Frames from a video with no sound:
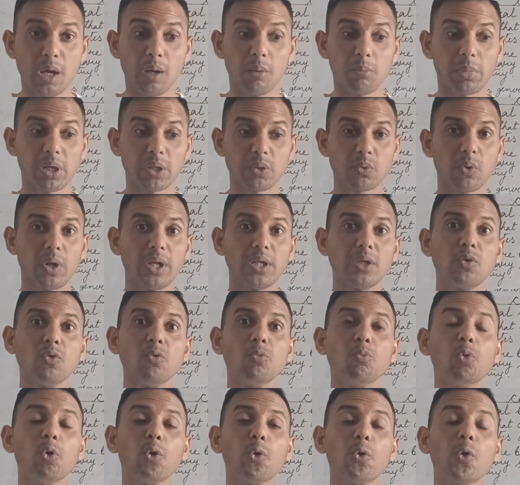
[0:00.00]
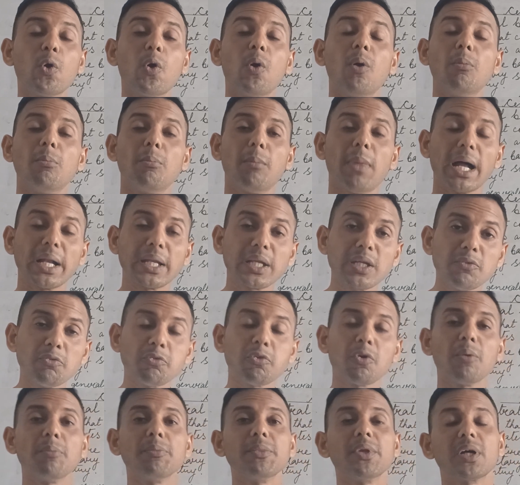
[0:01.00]
But when you borrow money
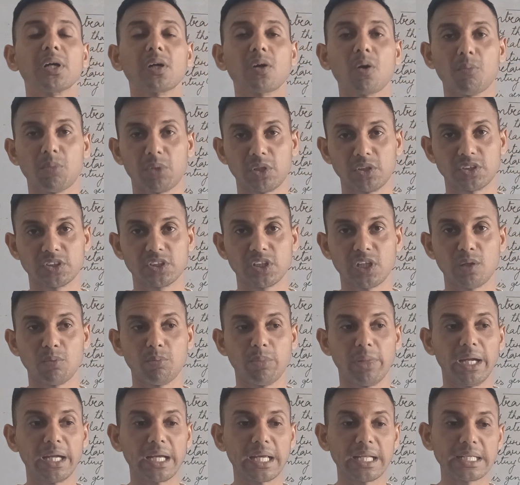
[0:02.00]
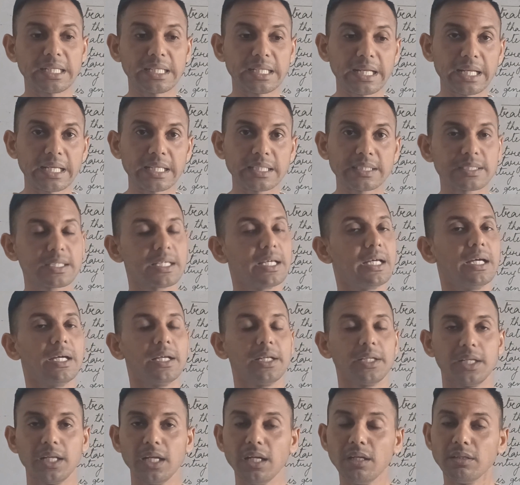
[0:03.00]
from the commercial bank, it takes
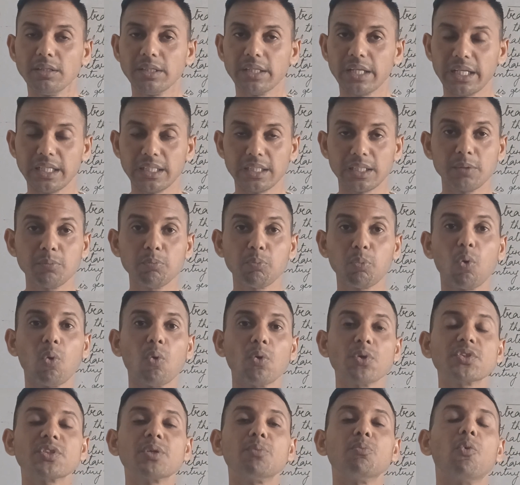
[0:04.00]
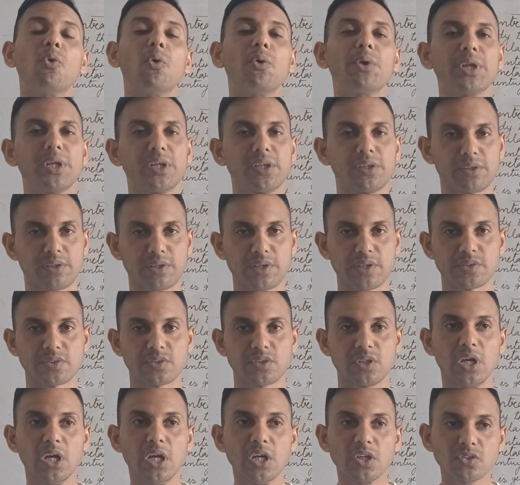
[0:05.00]
they impose more
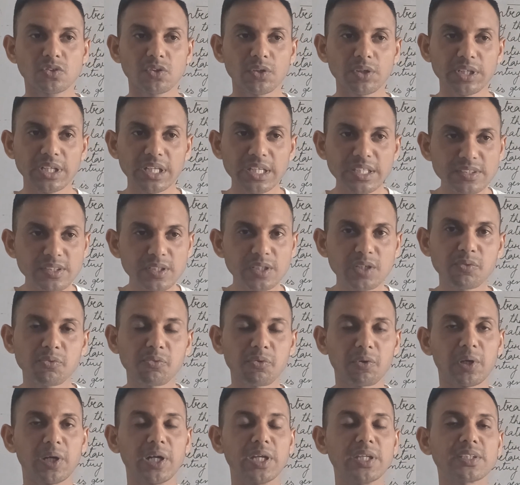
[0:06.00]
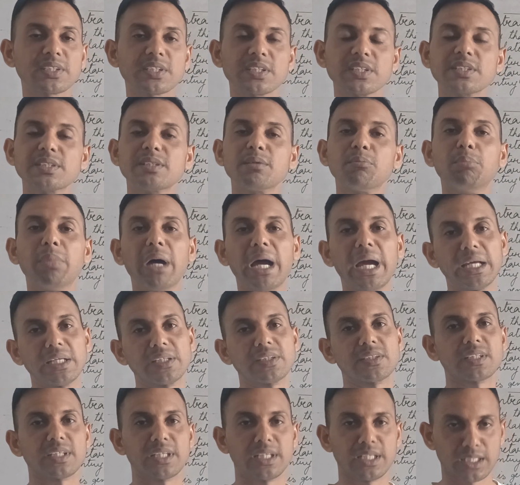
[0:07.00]
interest. So this difference is the
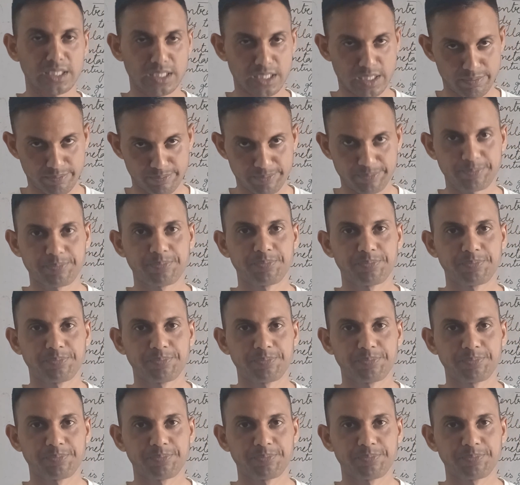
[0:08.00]
bank's income.